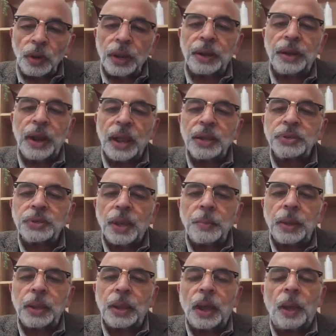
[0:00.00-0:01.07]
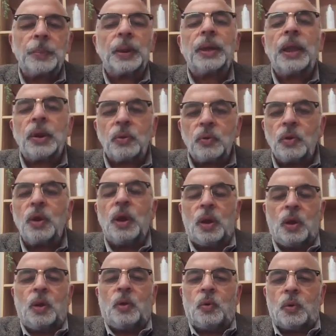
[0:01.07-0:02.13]
cracks coming up, again
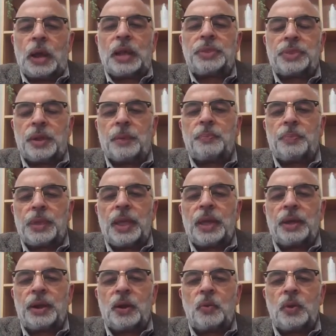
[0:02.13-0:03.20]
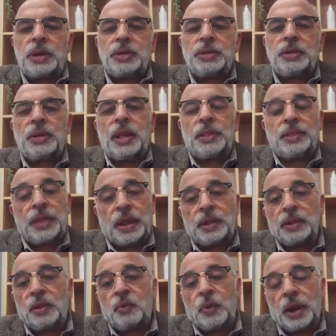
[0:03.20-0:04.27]
Vata aggravation. And then the
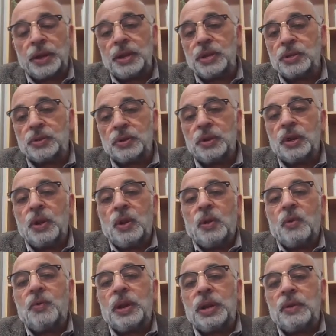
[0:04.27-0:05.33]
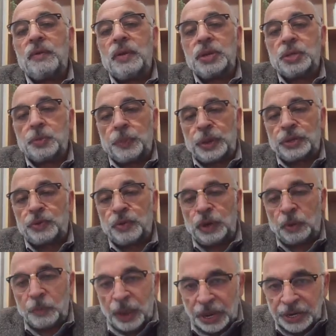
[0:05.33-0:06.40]
one is very, very specific
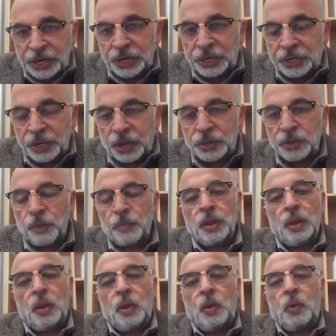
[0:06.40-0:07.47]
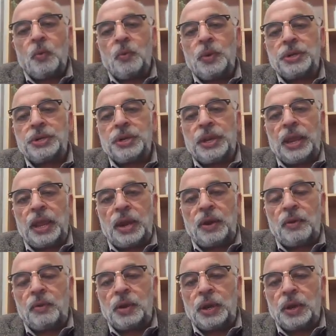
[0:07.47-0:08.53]
magic touch, which again
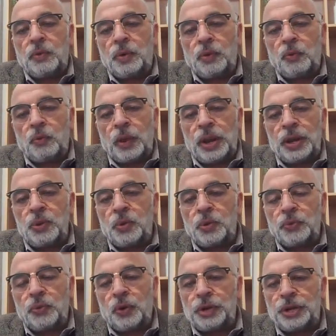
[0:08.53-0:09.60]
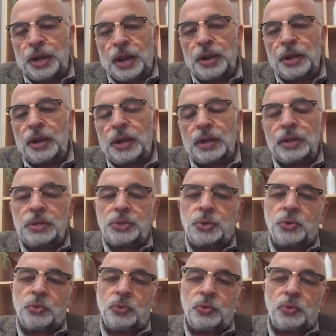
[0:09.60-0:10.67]
even very good for young girls
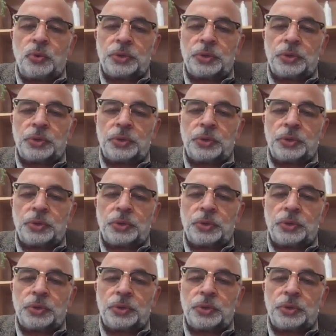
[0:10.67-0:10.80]
who